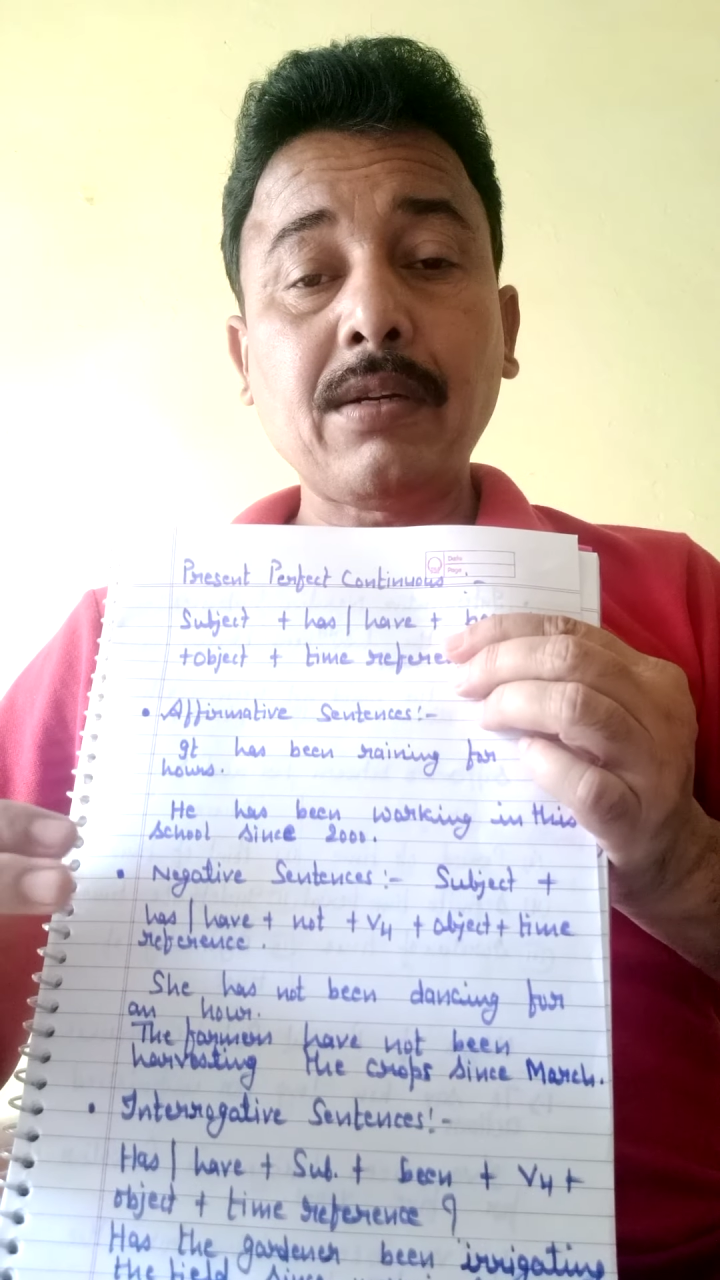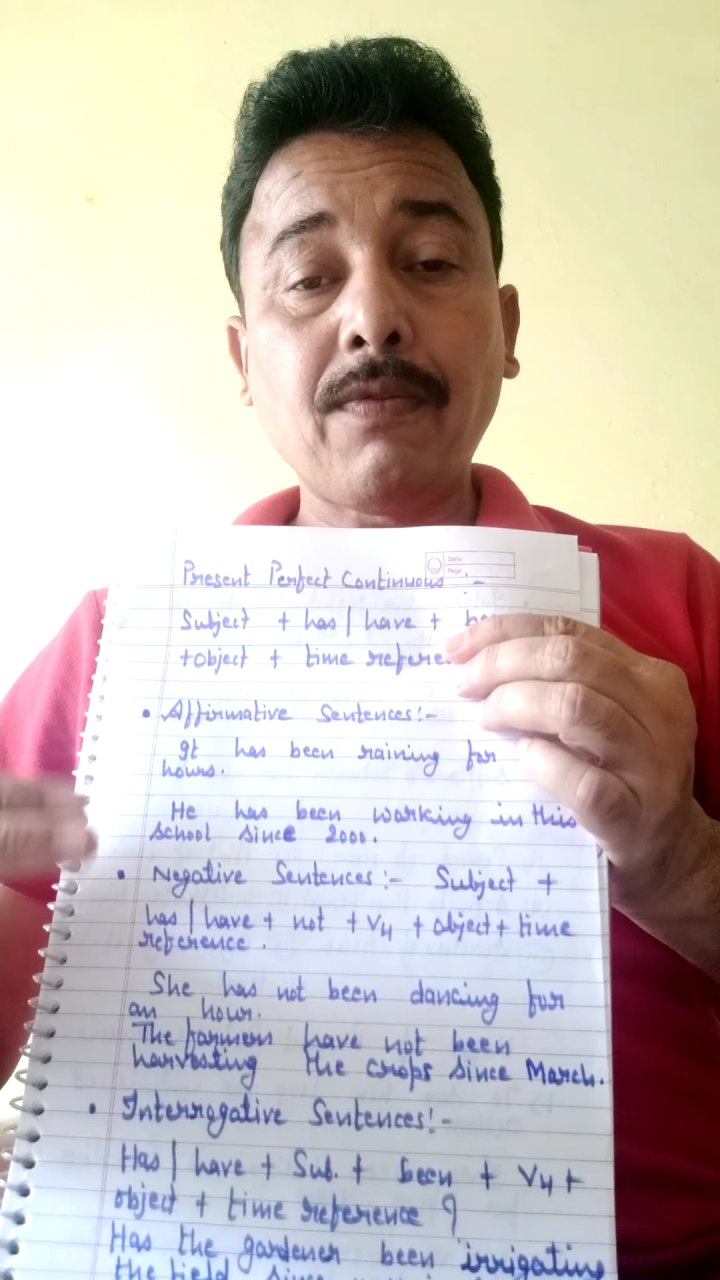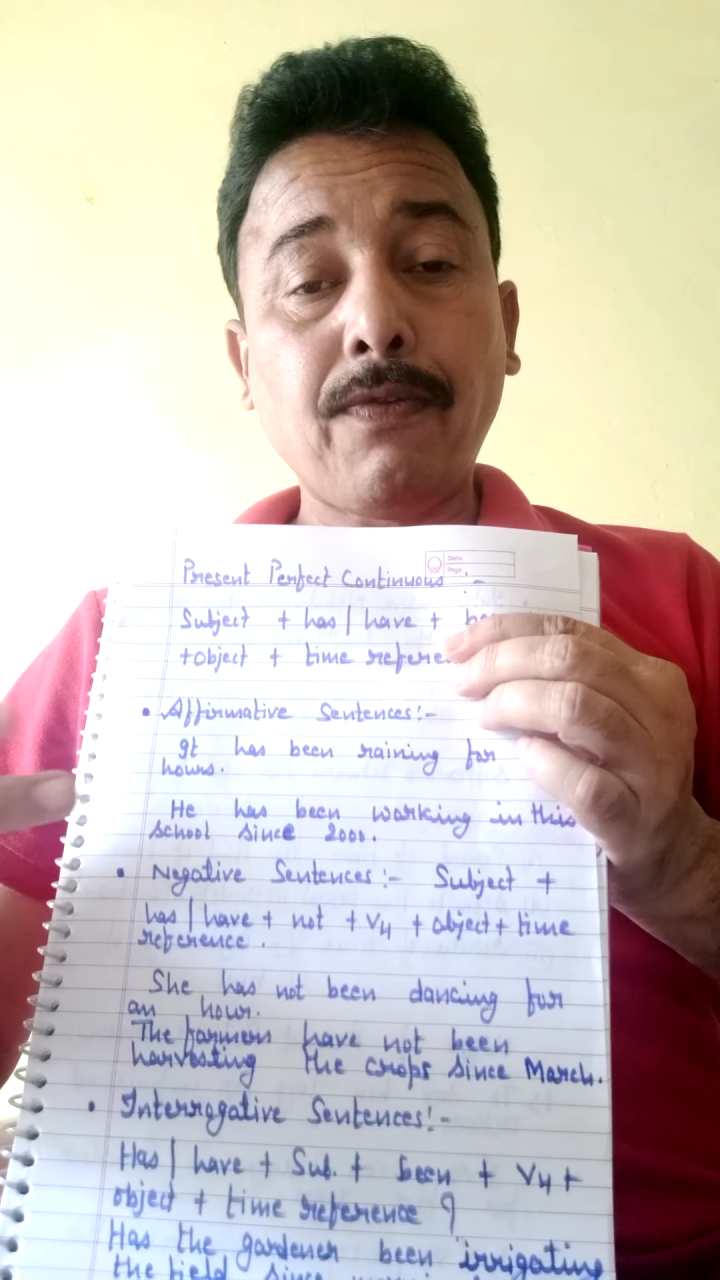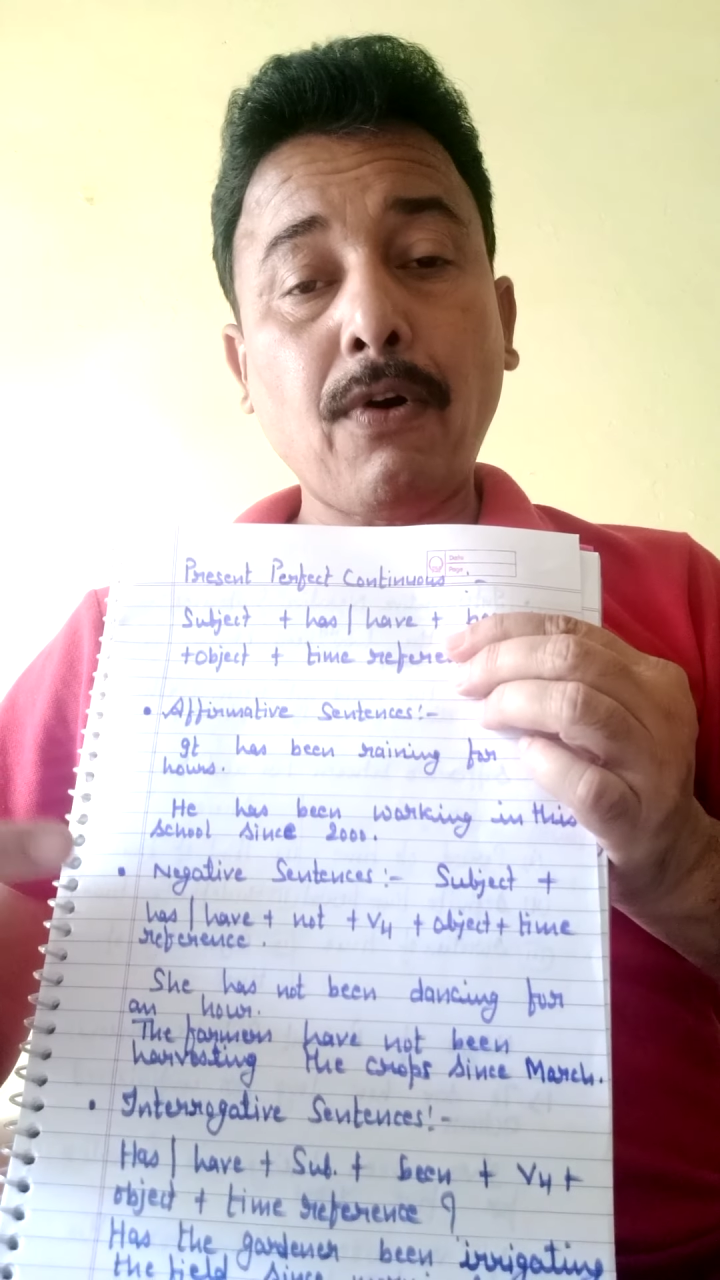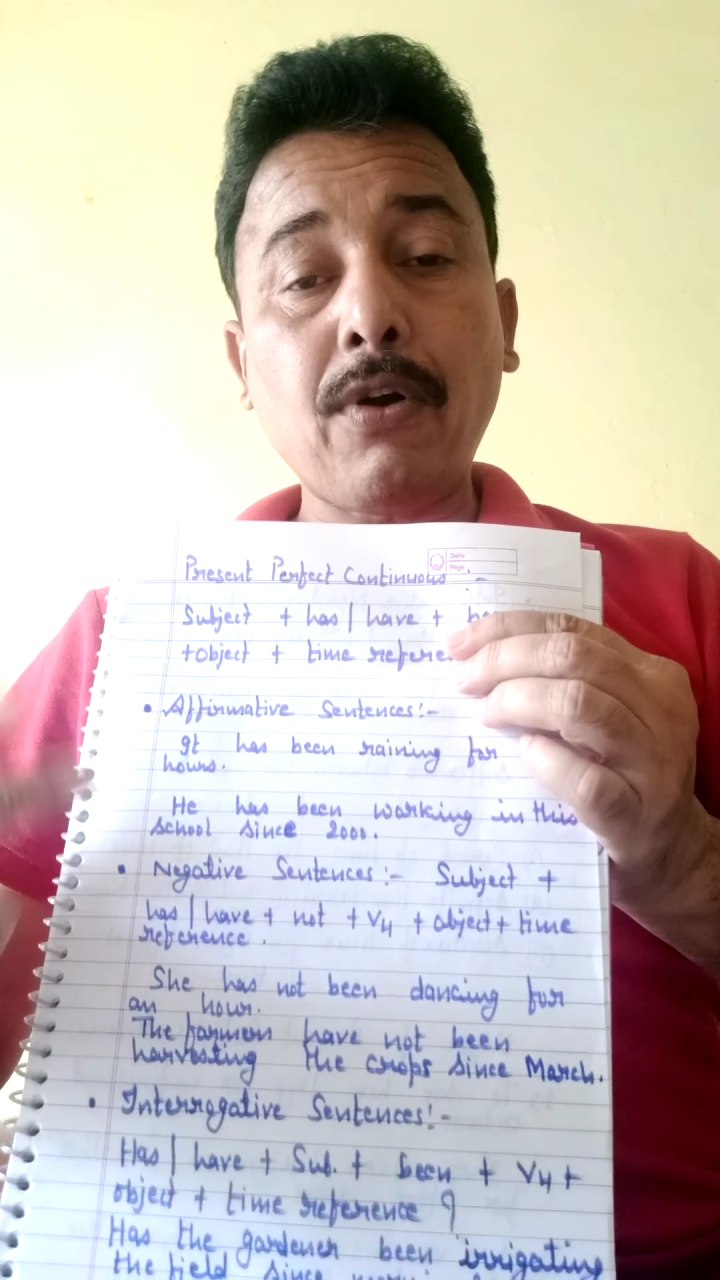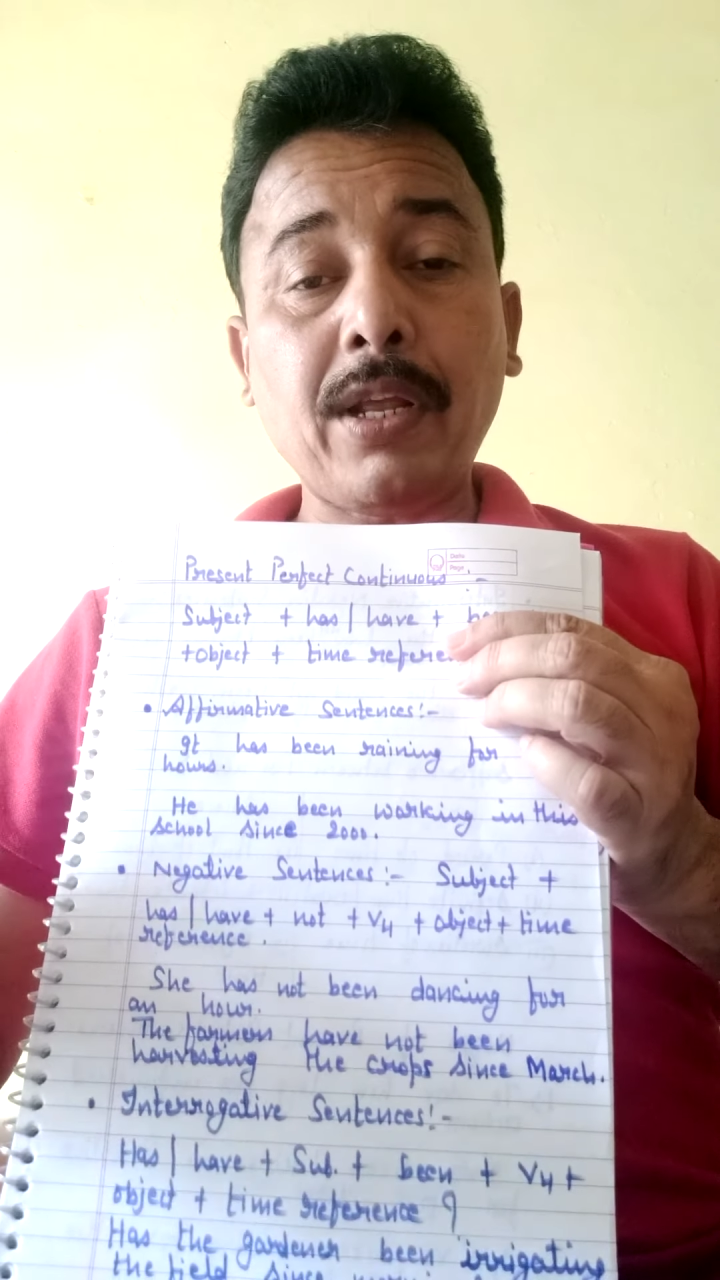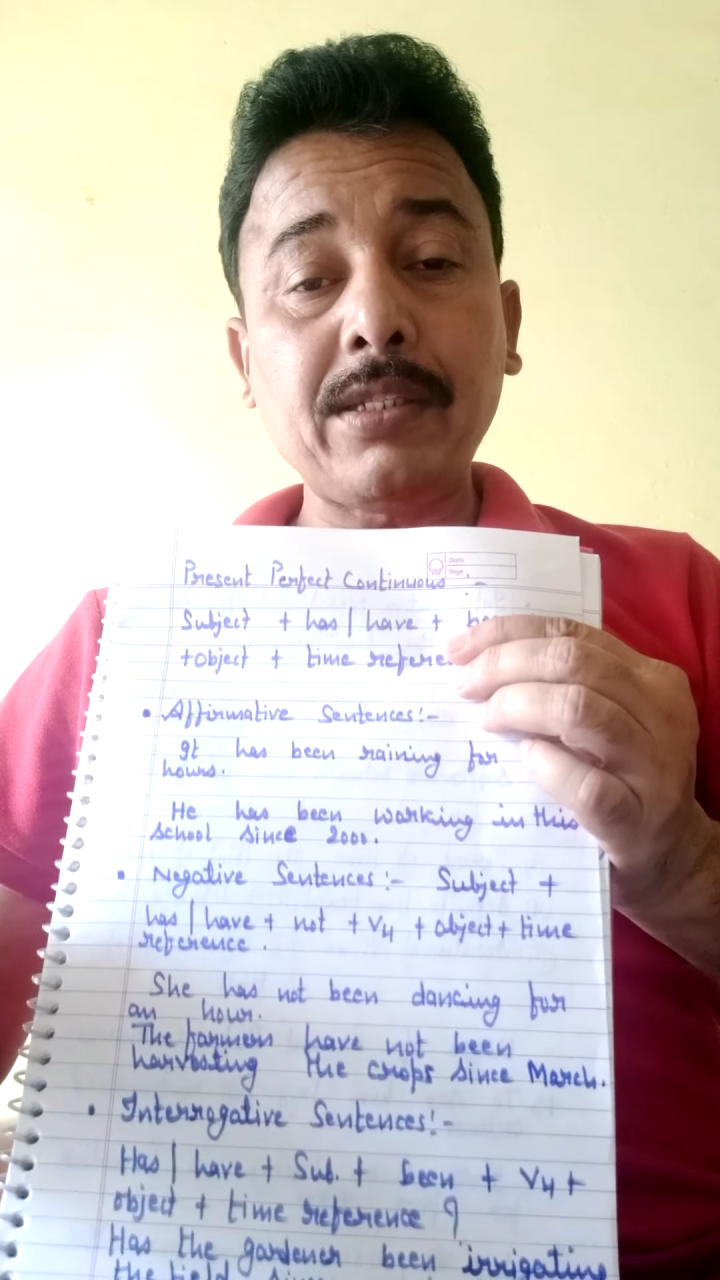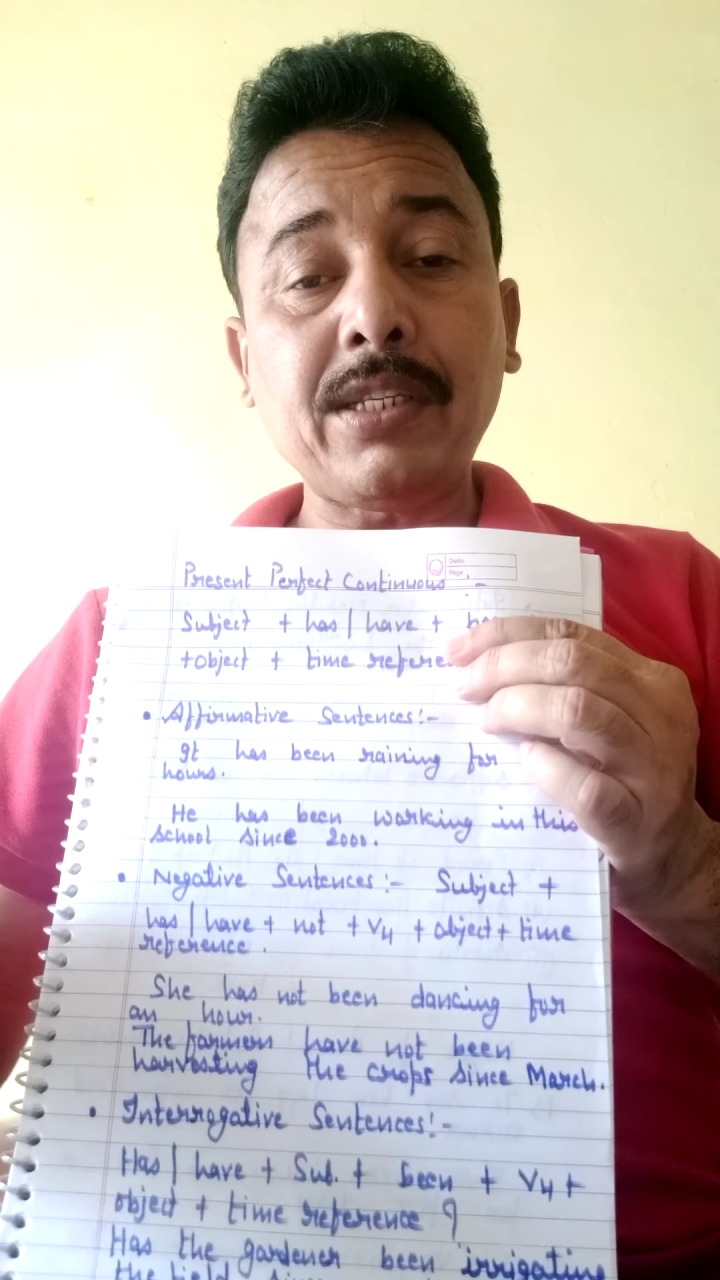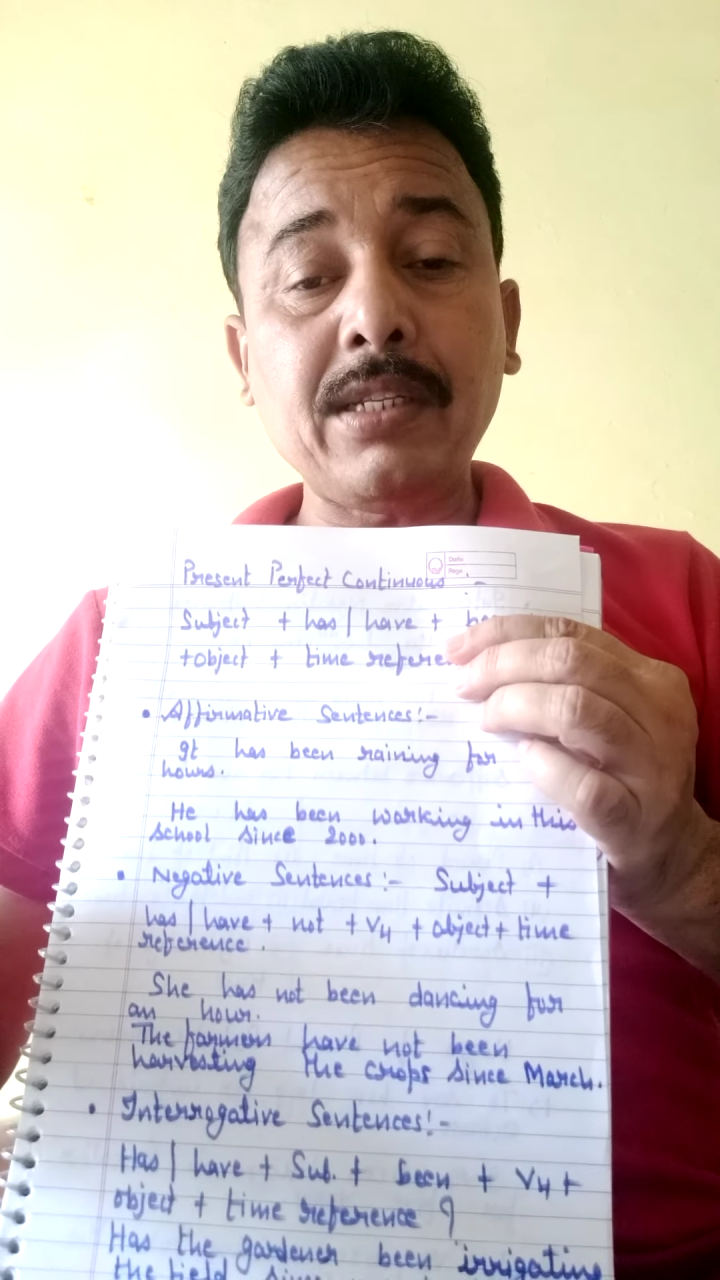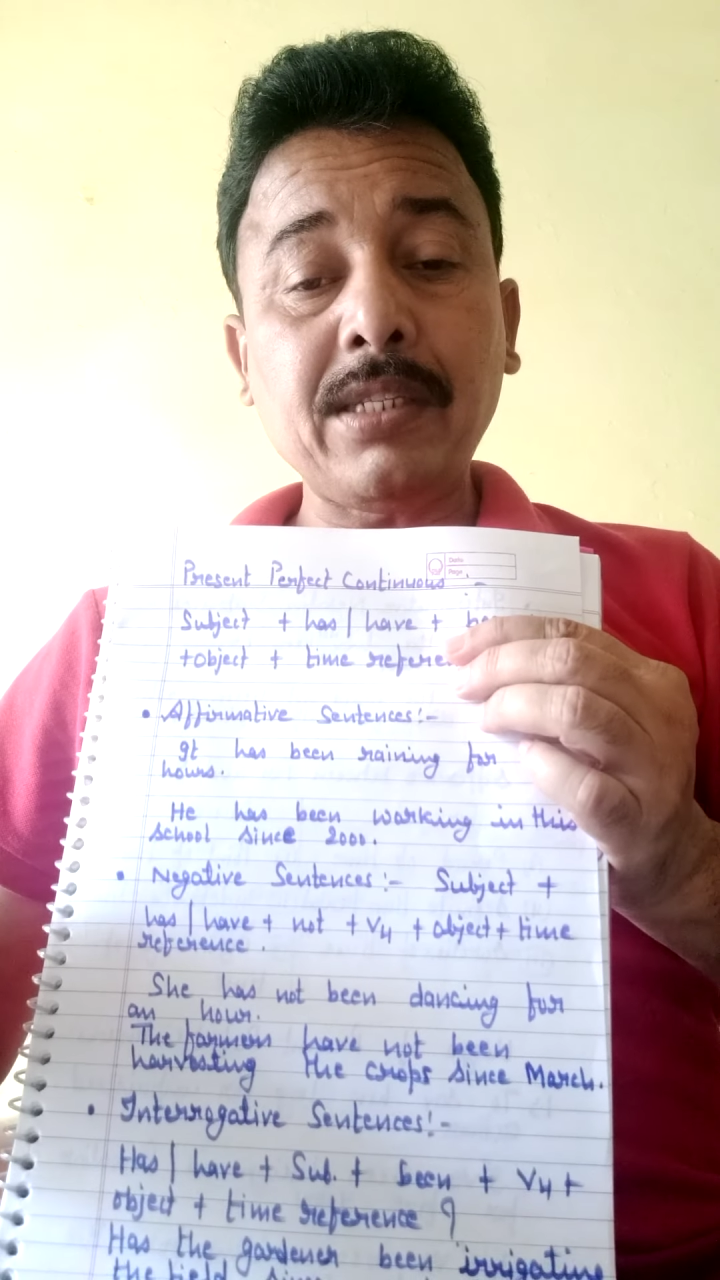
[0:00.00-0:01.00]
for and
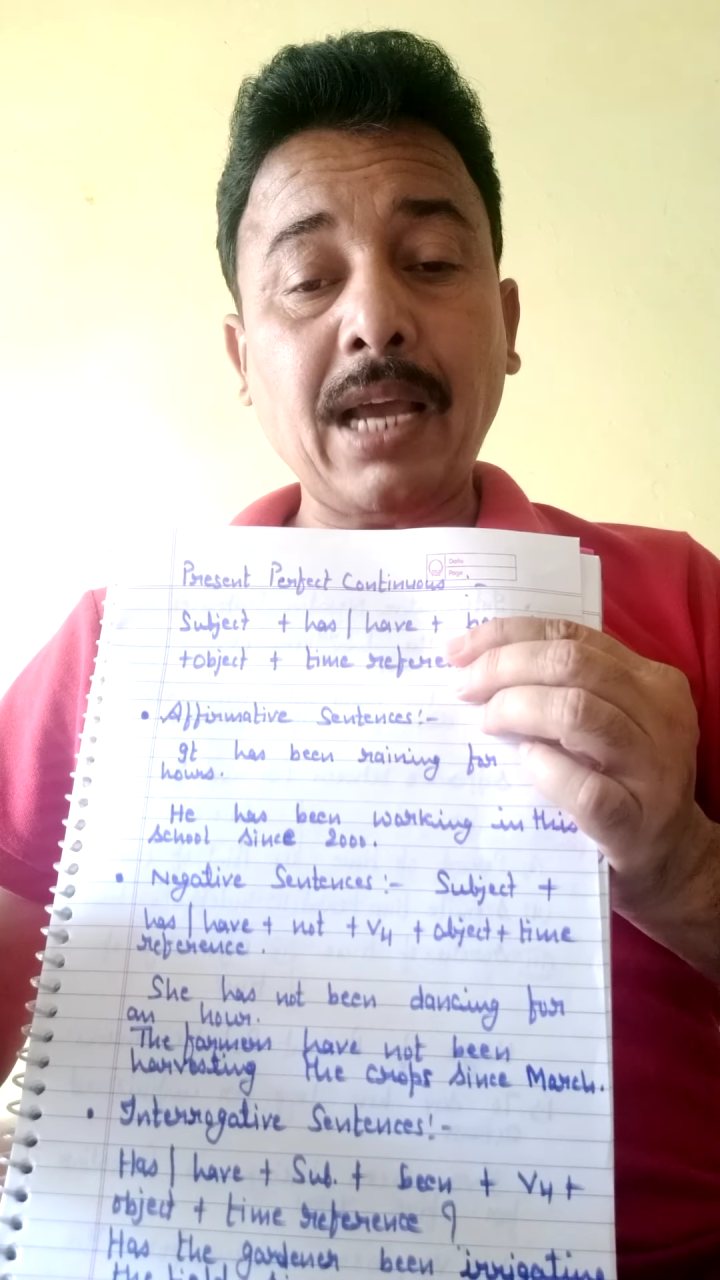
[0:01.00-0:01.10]
since